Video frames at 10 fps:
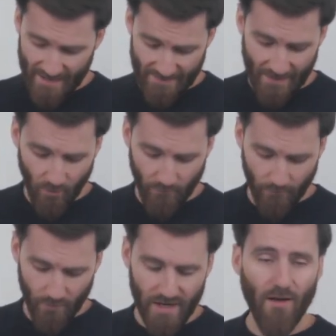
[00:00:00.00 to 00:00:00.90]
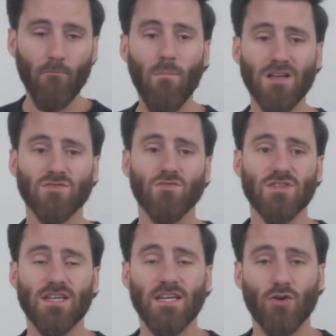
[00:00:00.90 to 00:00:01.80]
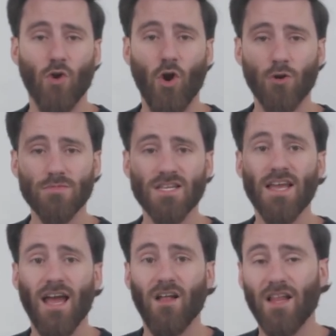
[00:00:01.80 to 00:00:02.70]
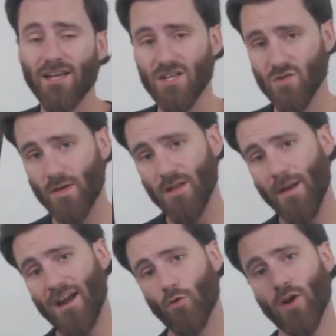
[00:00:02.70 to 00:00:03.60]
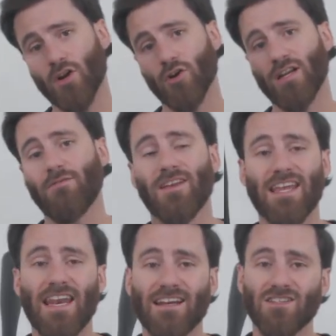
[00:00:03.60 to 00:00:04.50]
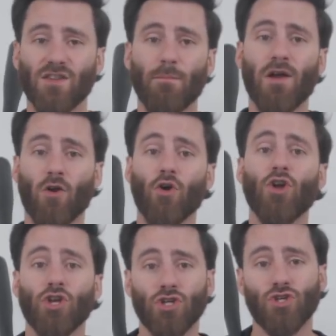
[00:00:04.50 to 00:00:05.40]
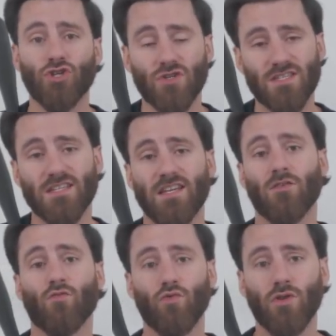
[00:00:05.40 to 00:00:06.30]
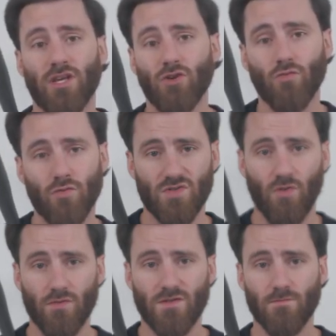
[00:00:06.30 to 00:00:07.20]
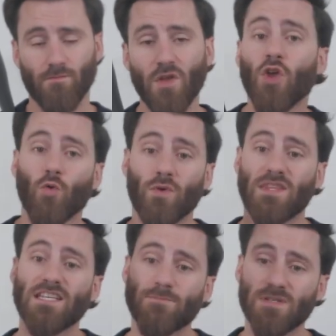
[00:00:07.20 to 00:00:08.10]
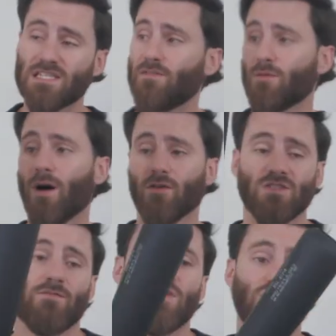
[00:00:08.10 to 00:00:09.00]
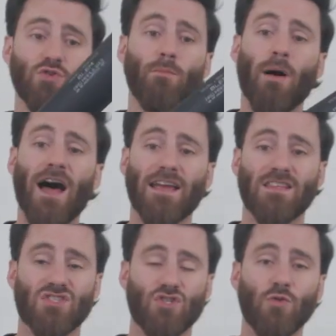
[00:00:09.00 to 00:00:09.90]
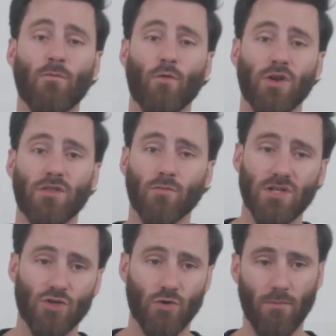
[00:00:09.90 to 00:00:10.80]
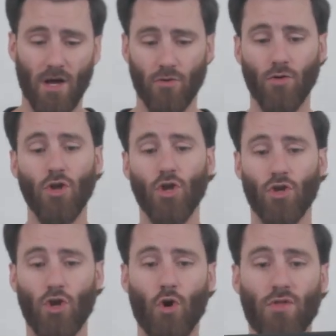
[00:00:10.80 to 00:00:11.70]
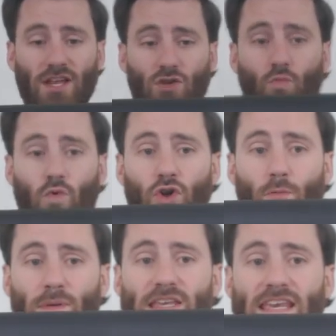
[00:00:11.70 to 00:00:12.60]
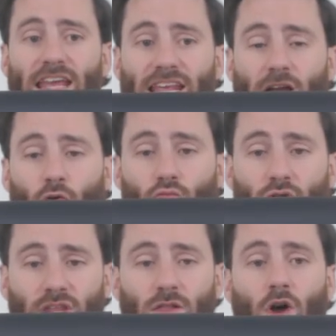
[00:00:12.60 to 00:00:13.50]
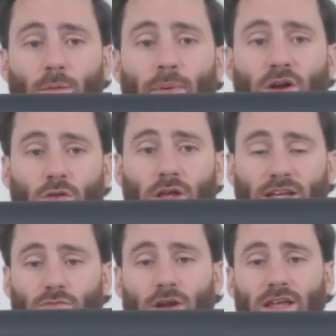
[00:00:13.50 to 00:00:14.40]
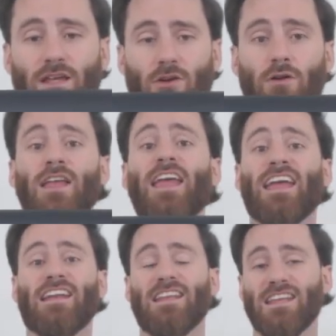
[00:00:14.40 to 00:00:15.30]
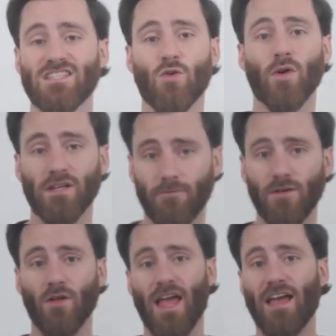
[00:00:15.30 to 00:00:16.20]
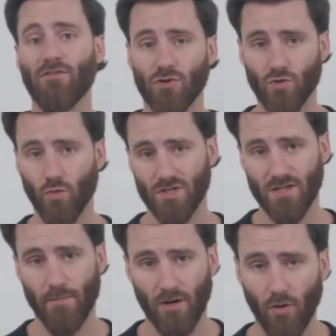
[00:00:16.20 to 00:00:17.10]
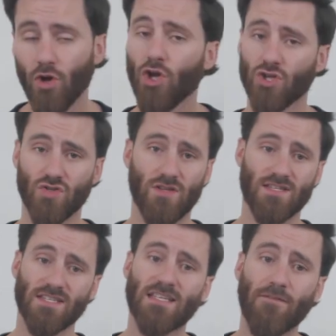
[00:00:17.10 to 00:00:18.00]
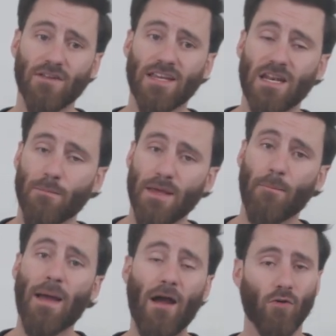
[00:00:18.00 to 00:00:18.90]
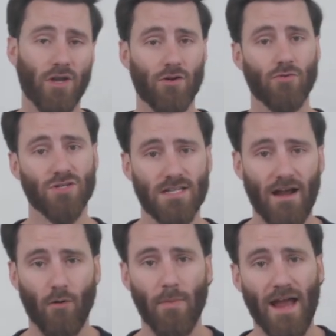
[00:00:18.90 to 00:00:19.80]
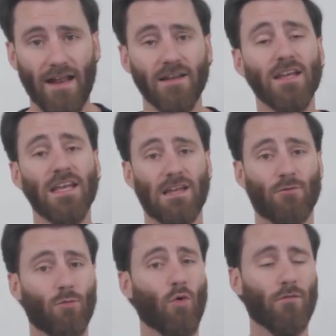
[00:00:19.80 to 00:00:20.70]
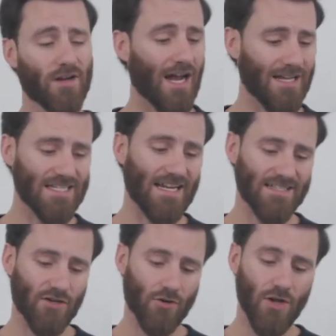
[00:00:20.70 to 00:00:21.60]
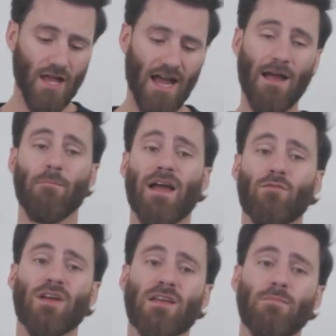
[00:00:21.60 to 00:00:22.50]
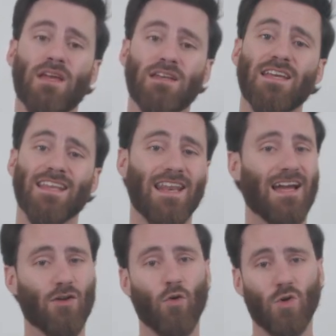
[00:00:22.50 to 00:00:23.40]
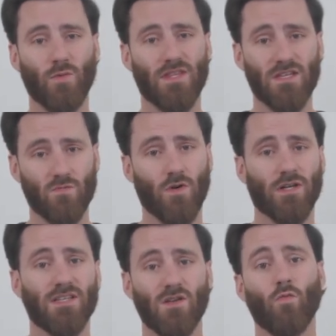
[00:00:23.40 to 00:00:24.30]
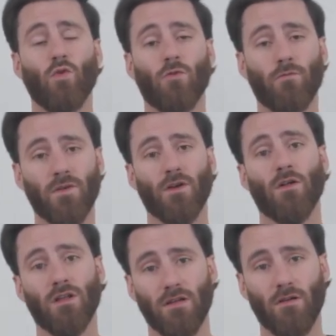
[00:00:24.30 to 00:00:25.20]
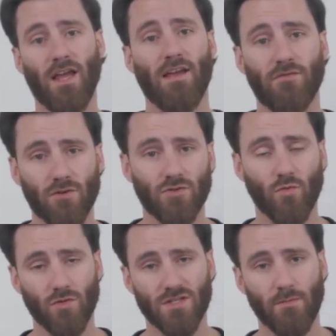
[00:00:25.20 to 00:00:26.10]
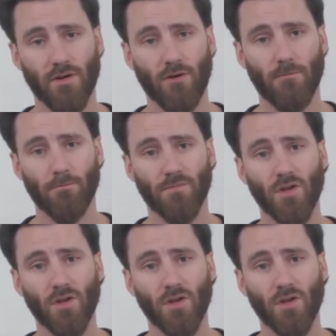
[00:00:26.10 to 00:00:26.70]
and that'll free up muscles in your arms, allow you to swing the bat quicker, and if you connect on the barrel, you should see really good results. With these specific models, if you do buy this 243 turn model, know that you will be getting a really long barrel length right here, and it is going to feel heavier towards the barrel. So this is definitely going to be a power hitter style bat. If you're more of a contact hitter, I might recommend not going with this one because it will feel a little heavier towards the barrel.